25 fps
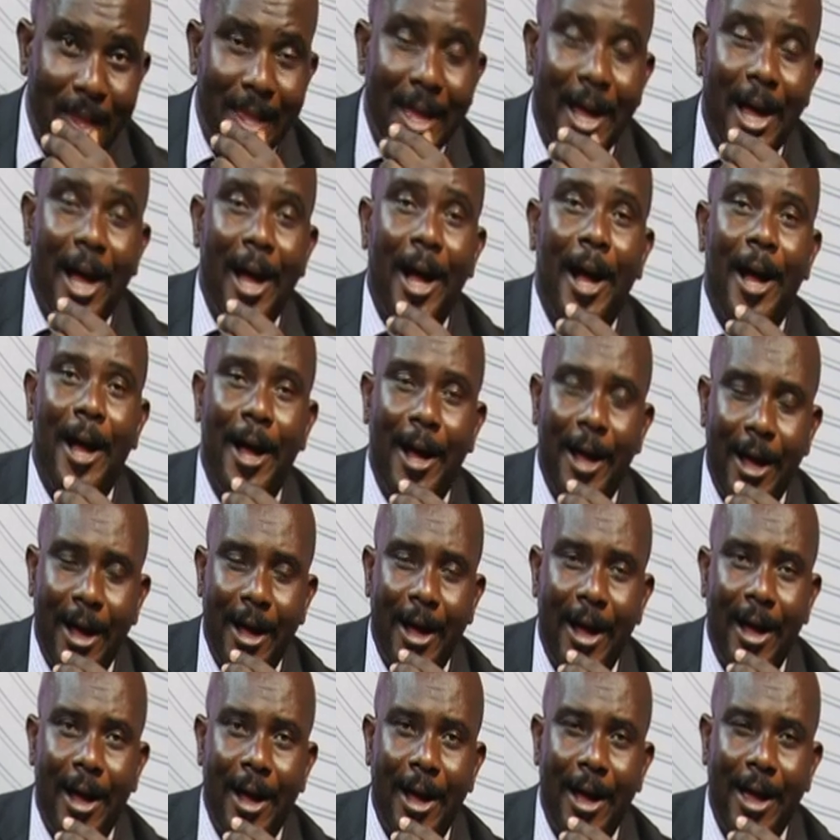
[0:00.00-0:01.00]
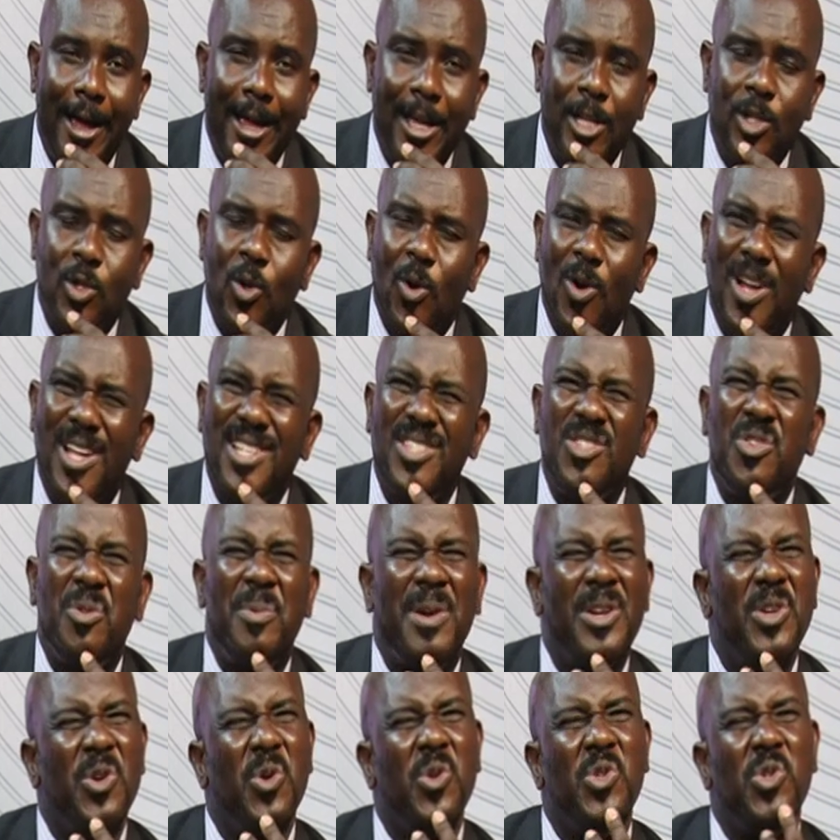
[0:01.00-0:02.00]
aha ensonga zino
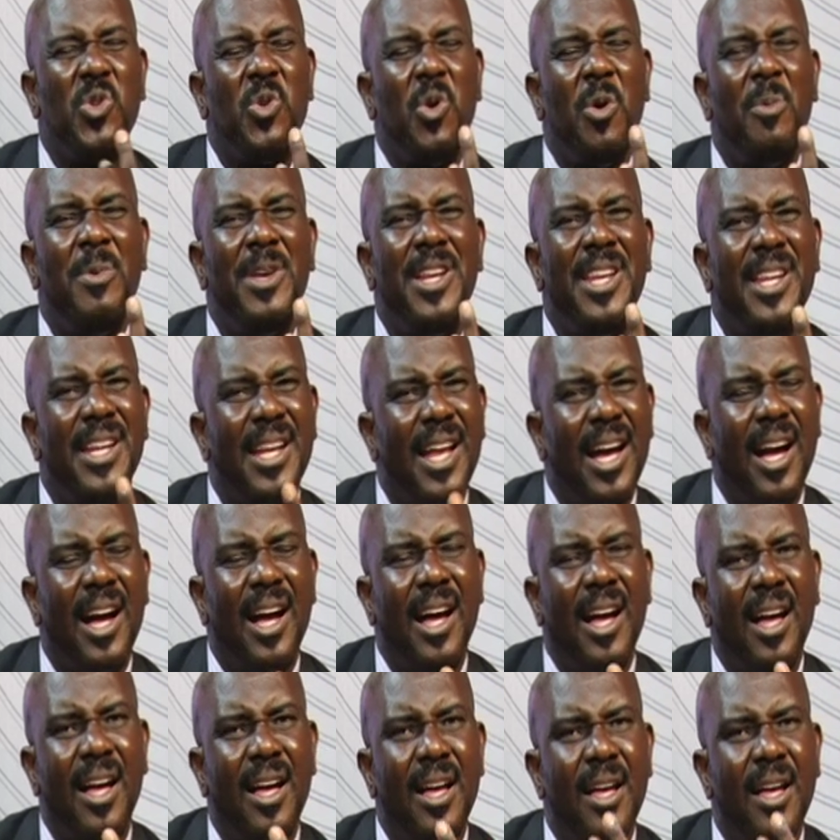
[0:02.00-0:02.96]
badozi goberera